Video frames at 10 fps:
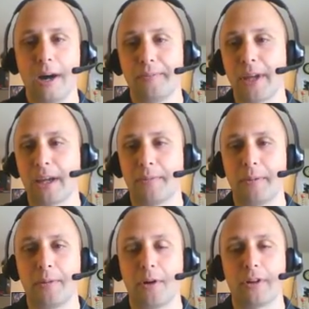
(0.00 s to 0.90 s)
They could
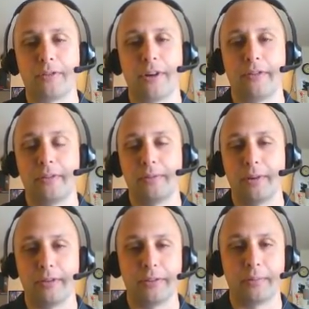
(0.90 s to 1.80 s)
be part
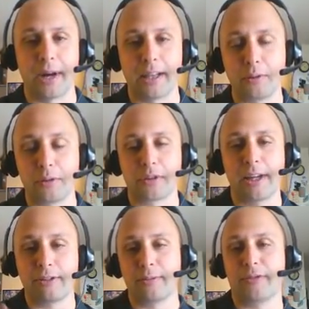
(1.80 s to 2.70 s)
of a bilingual
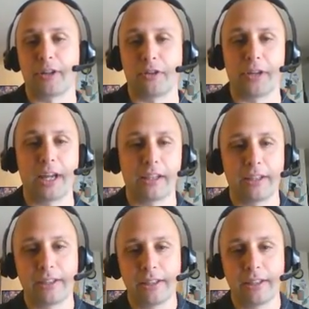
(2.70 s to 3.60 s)
classroom if they're learning
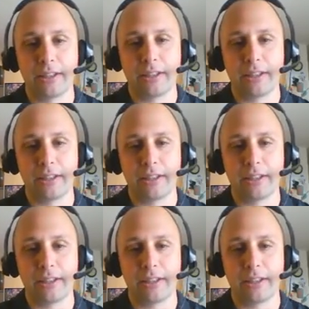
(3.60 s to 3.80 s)
English.